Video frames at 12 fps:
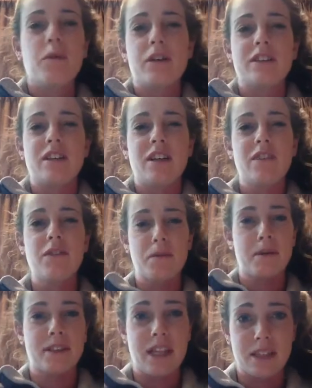was the need for
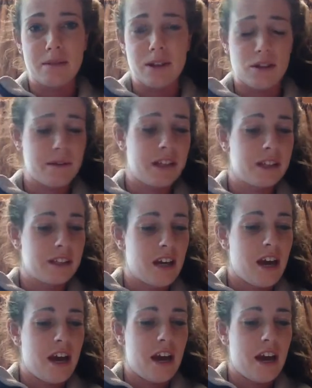precise measurements